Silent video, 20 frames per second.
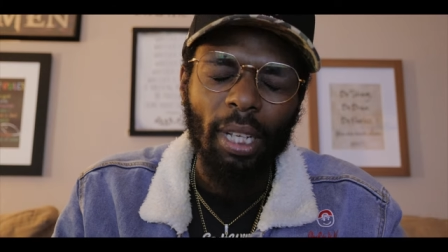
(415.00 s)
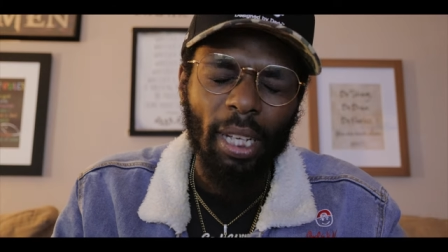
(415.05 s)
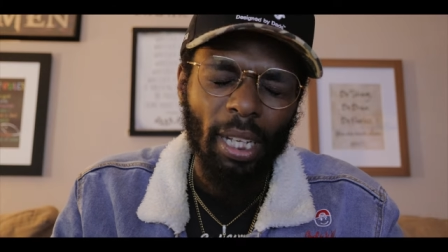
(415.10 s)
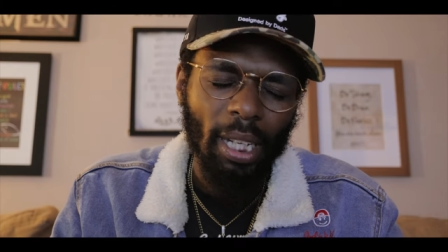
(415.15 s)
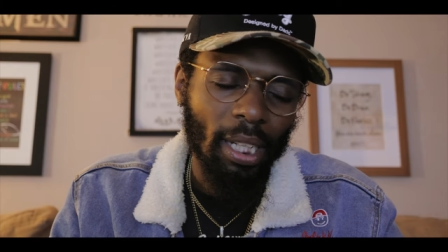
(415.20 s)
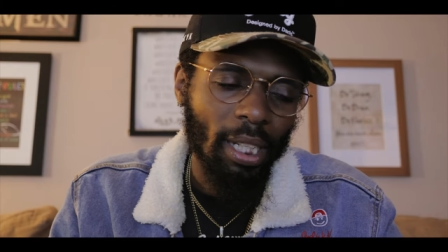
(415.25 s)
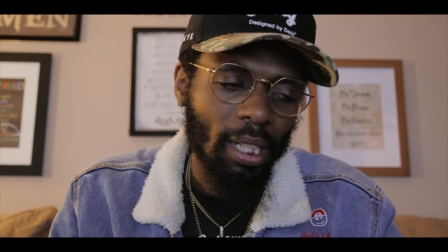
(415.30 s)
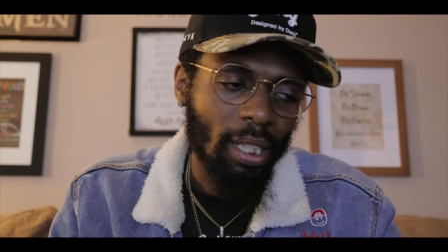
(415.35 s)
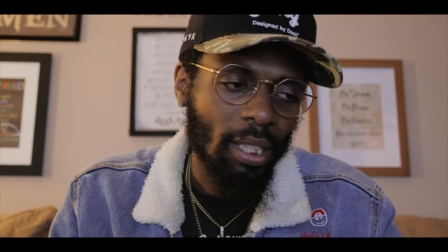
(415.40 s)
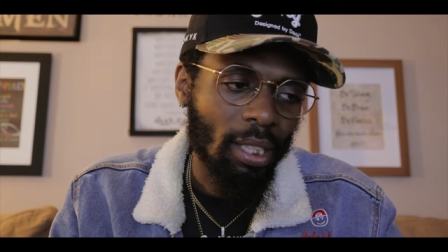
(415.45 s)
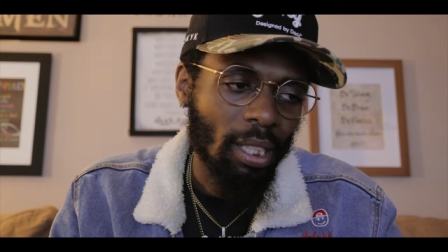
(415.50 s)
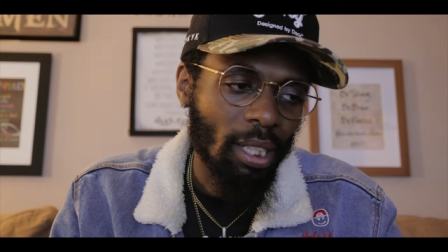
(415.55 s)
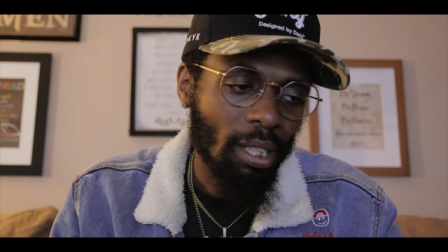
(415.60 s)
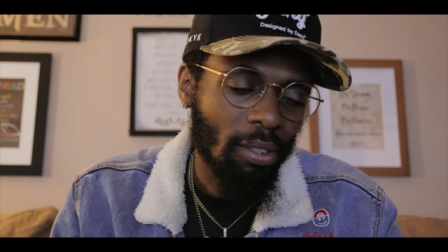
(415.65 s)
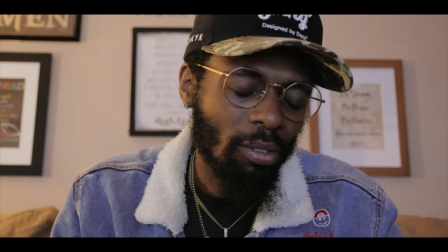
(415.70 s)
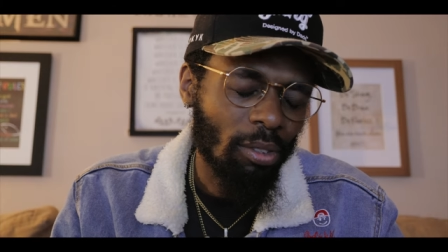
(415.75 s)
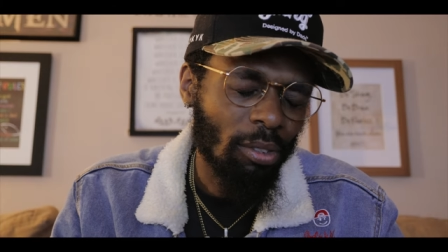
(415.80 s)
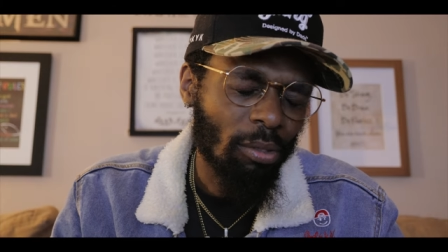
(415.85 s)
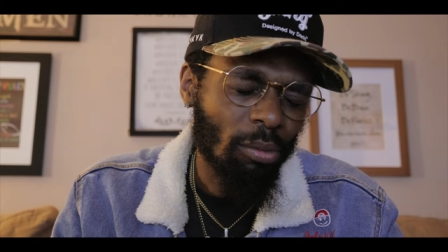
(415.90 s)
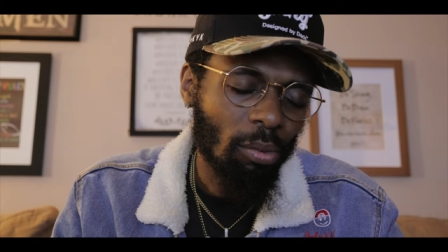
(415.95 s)
And
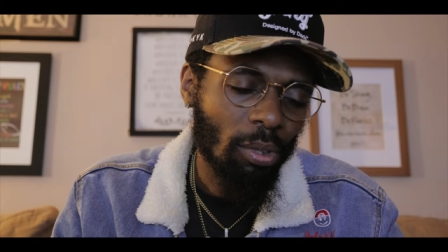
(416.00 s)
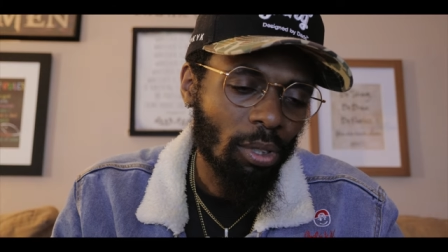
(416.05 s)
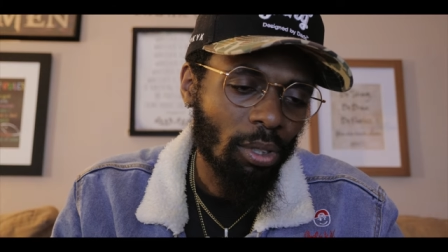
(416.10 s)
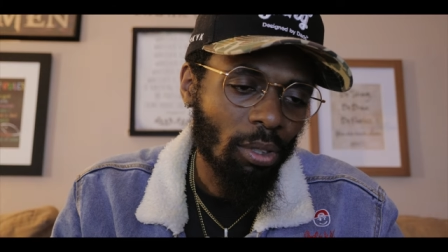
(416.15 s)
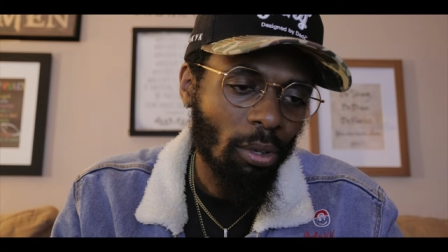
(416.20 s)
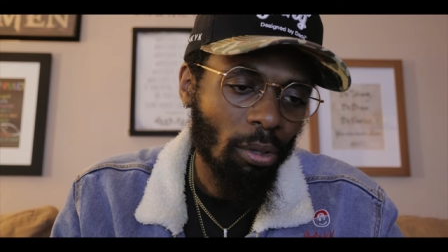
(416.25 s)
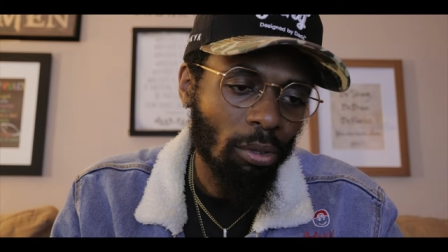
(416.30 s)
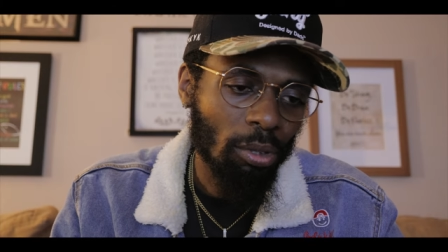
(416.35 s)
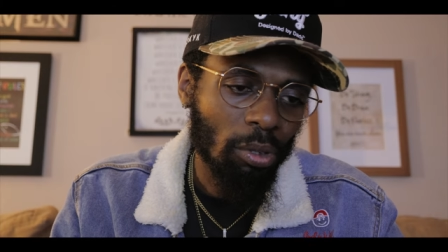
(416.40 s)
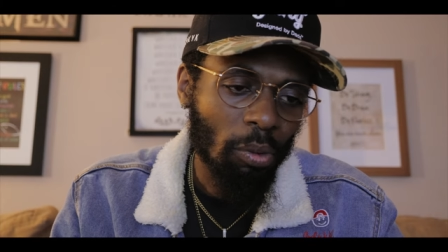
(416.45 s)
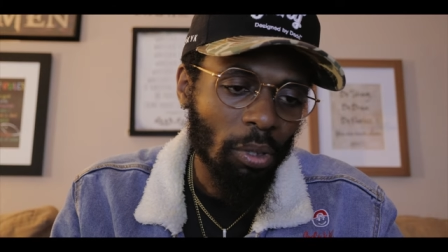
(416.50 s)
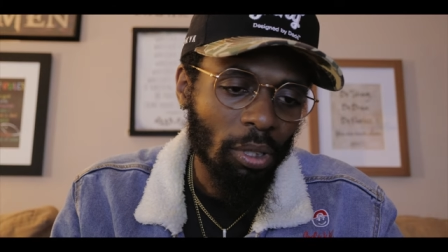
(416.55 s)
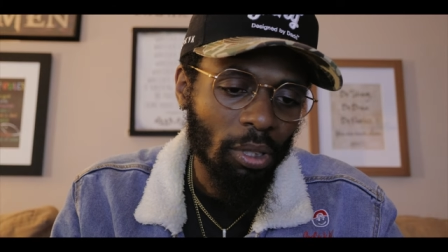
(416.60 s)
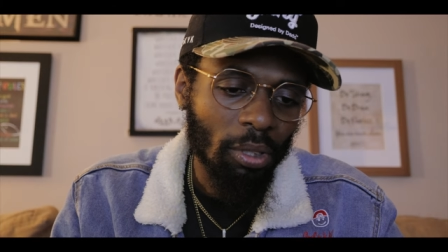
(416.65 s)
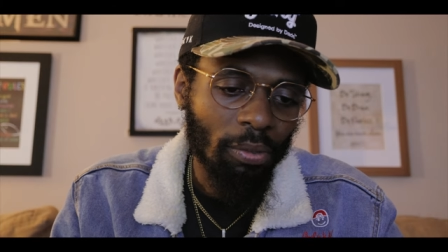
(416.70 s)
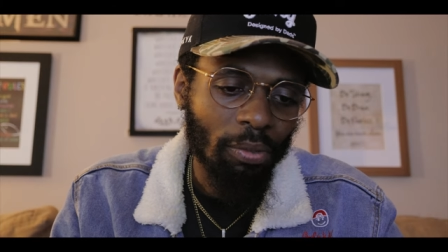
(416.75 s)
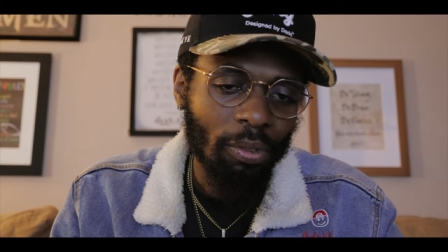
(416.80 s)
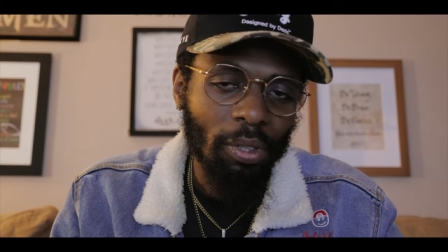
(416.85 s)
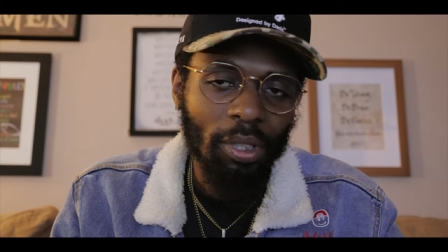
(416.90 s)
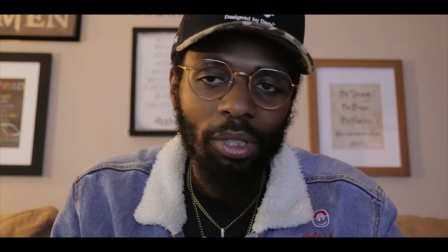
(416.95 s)
even with those with
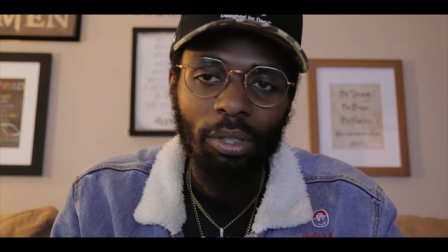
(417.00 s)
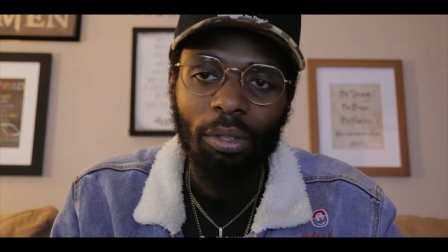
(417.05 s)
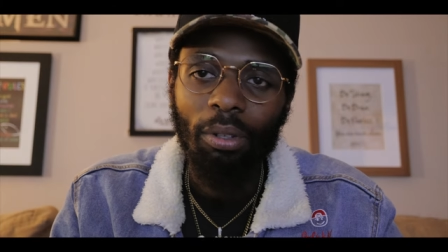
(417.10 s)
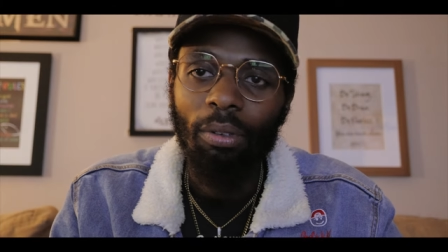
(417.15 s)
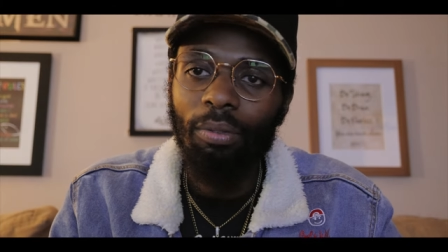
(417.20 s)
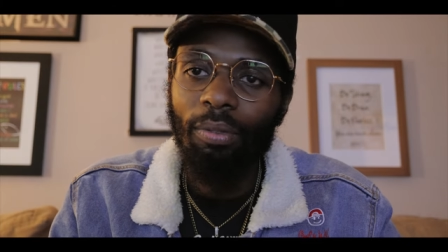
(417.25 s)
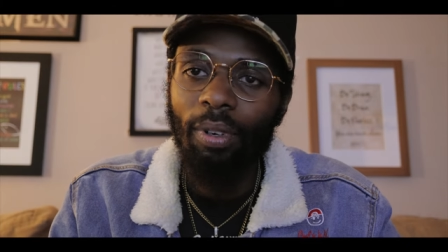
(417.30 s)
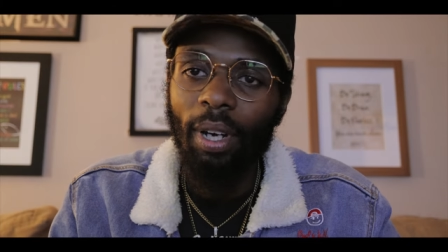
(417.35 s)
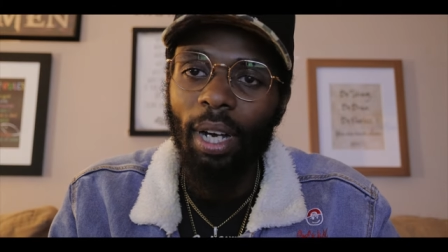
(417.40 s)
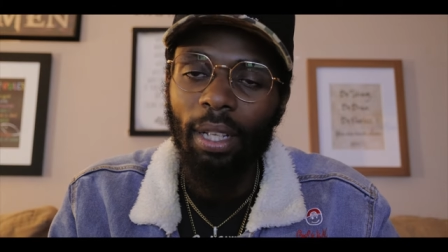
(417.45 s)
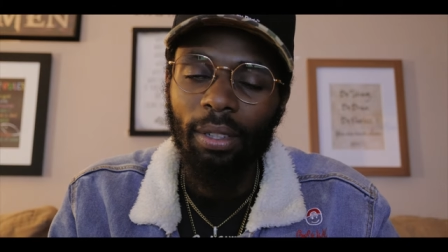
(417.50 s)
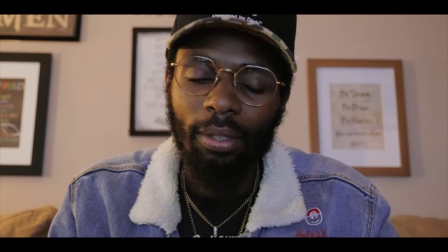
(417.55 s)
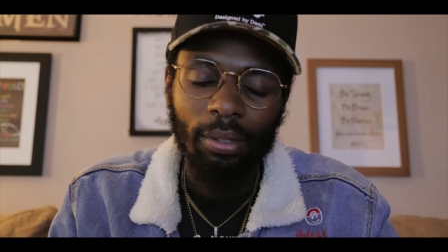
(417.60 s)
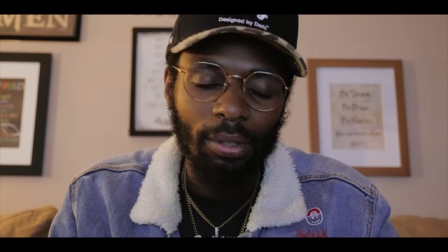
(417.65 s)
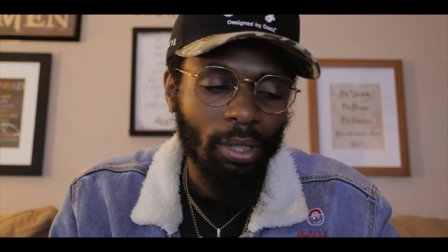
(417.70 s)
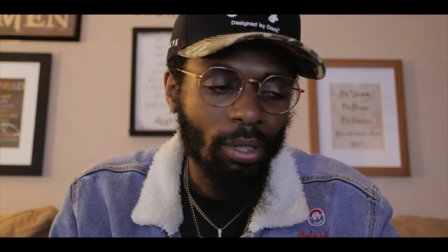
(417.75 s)
the physical father,